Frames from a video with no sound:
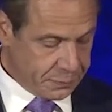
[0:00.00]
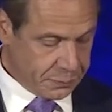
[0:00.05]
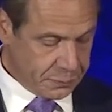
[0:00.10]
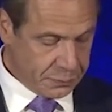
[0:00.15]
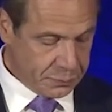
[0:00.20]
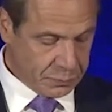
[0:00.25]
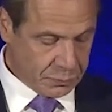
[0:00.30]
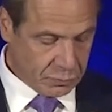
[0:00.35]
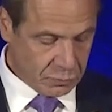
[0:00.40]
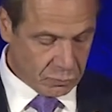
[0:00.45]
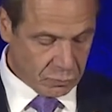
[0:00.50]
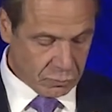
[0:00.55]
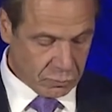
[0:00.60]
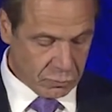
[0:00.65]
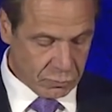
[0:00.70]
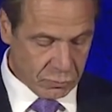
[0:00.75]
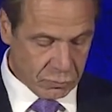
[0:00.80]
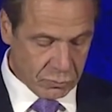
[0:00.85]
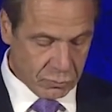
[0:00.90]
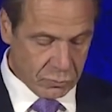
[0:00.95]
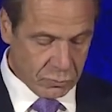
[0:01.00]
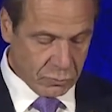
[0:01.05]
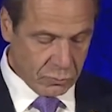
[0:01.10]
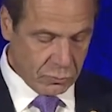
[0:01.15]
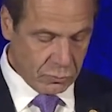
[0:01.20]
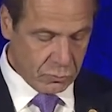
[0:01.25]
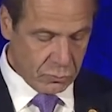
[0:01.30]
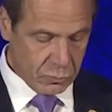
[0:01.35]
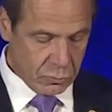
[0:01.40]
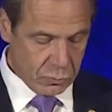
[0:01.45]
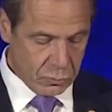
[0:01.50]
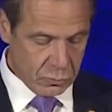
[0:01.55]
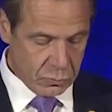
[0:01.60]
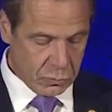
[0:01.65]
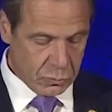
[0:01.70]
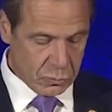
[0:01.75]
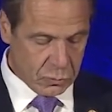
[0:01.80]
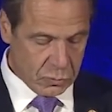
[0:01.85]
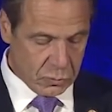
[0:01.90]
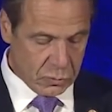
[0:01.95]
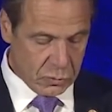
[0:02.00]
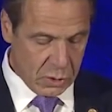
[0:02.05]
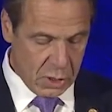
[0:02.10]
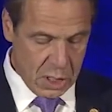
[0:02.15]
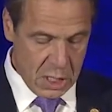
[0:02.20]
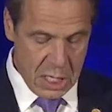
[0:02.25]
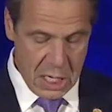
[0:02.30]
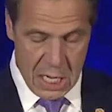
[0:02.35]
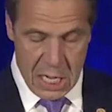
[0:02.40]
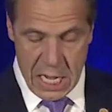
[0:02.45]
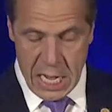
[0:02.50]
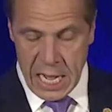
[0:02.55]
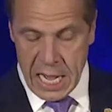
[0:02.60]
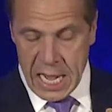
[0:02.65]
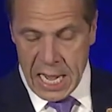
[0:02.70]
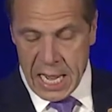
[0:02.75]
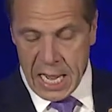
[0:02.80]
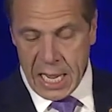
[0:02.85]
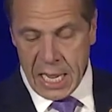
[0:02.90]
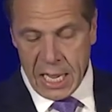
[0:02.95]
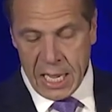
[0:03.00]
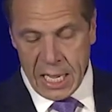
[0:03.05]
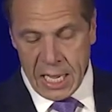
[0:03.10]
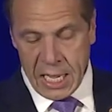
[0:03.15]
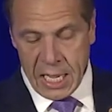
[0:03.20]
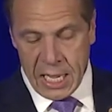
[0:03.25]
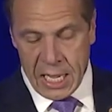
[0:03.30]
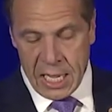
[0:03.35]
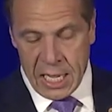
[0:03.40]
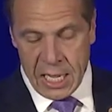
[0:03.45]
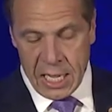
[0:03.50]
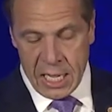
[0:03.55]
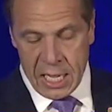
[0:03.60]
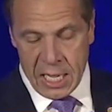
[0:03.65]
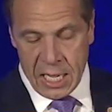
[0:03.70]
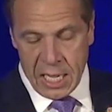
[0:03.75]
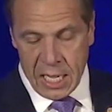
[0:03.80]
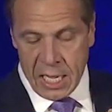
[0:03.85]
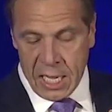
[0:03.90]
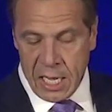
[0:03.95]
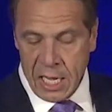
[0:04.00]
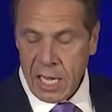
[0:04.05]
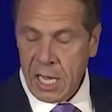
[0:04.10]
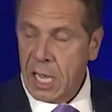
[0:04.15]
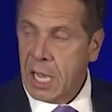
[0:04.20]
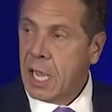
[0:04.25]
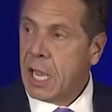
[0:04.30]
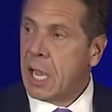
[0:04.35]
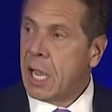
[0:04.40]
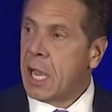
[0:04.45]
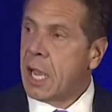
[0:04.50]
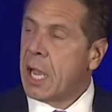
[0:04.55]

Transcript: Nobody speaks.